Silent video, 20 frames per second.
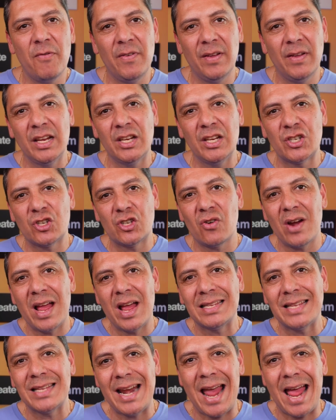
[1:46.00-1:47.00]
feeling
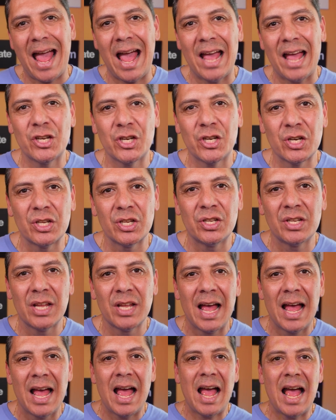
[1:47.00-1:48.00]
stressed and anxious
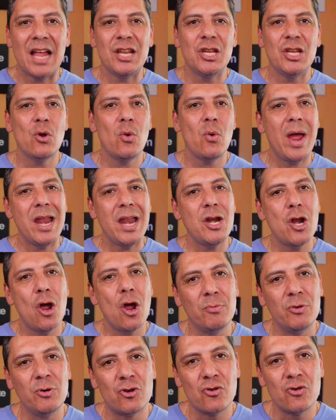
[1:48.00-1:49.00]
and you end
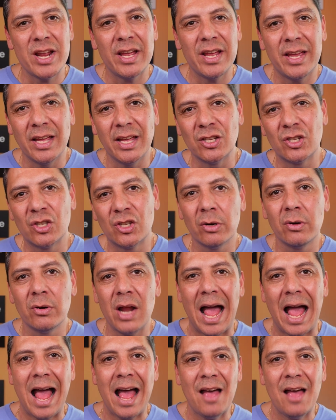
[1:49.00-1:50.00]
up drinking soon
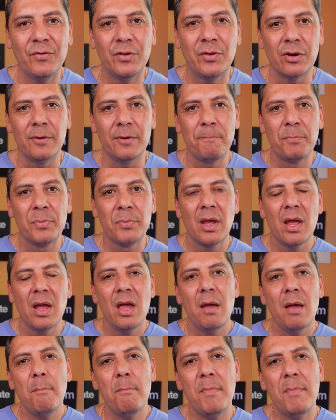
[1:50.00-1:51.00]
after,
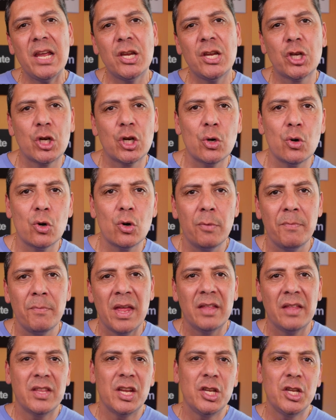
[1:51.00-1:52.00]
make sure
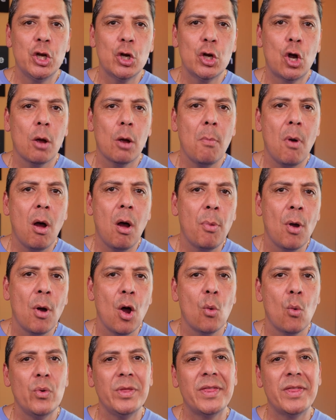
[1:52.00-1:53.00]
that you come
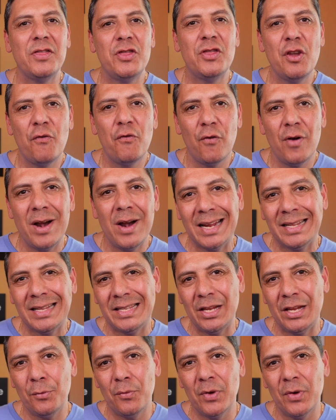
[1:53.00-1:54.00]
up with a different
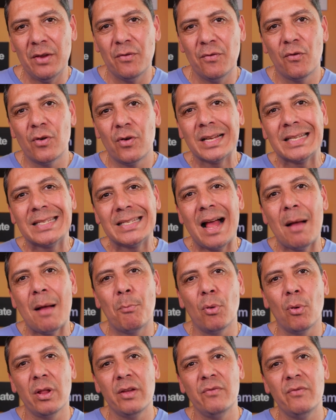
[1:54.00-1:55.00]
activity. For
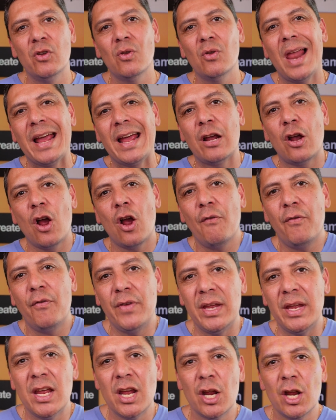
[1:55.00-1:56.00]
example, if you like
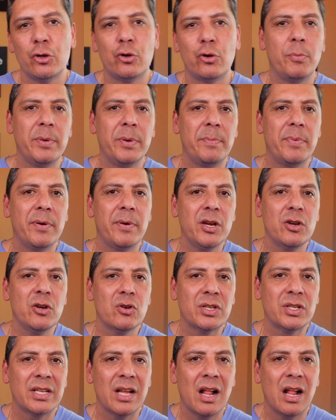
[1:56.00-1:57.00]
coffee, to prepare
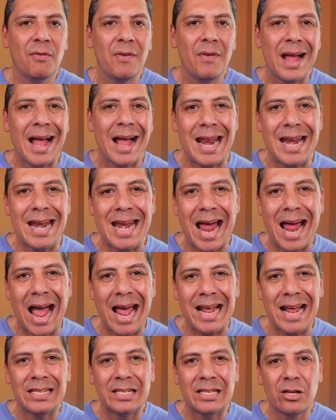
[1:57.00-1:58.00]
yourself a
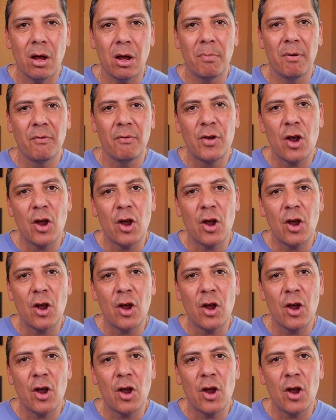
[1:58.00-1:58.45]
nice cup of